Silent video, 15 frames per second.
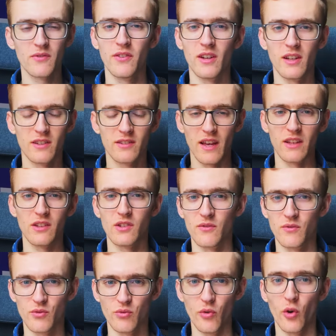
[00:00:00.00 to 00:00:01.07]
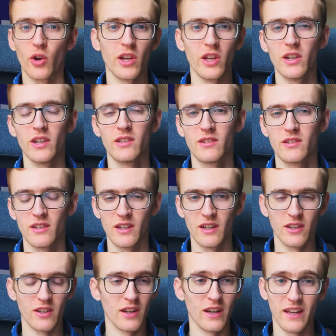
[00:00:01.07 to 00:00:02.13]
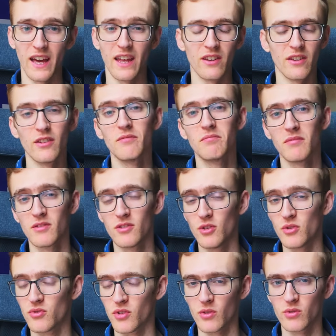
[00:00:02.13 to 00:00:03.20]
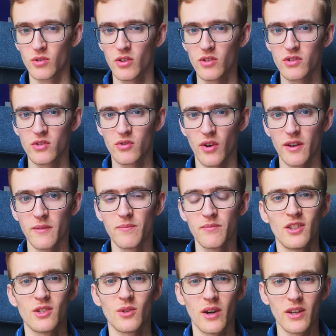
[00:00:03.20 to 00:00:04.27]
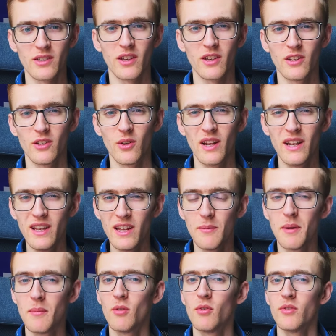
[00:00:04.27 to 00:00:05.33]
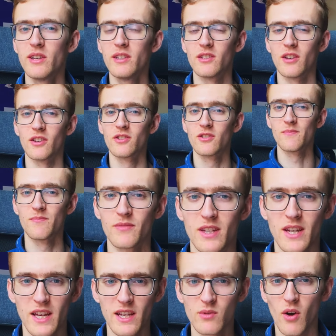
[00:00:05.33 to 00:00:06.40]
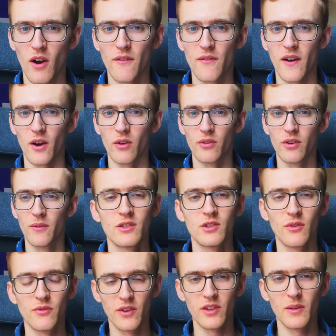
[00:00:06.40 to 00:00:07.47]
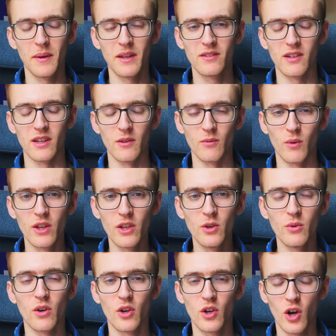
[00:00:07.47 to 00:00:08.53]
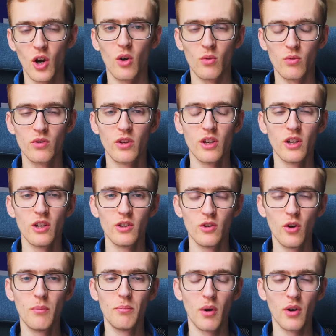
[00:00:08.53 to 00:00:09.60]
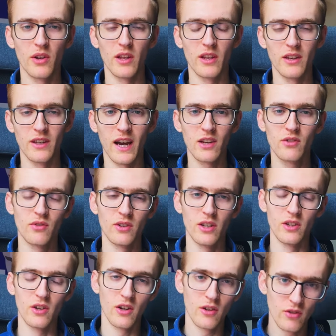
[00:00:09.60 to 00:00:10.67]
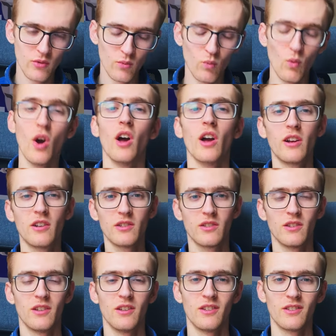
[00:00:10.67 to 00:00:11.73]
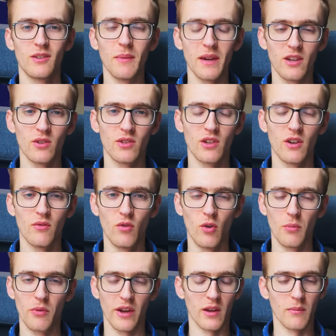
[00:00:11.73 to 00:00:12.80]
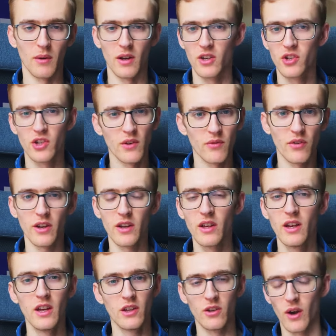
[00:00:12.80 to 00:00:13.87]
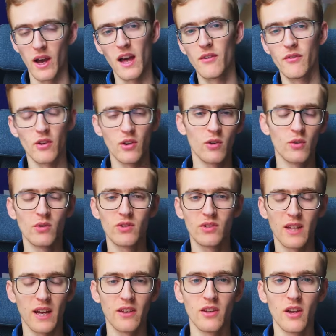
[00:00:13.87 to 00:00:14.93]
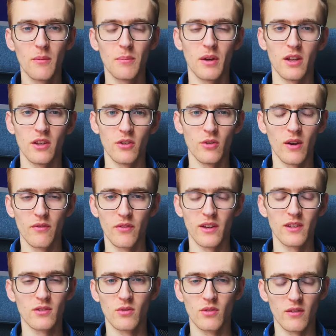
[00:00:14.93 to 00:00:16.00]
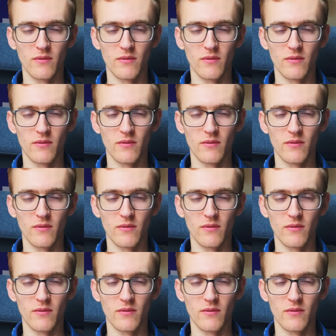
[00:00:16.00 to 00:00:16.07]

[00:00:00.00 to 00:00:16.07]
feel a sense of grogginess. And again, you struggle to concentrate. So I decided to do a little bit more research. And here's what I found. So fundamentally, when you are cold, your body naturally works to make yourself warm again by shivering, your hair follicles stand up, and you have things called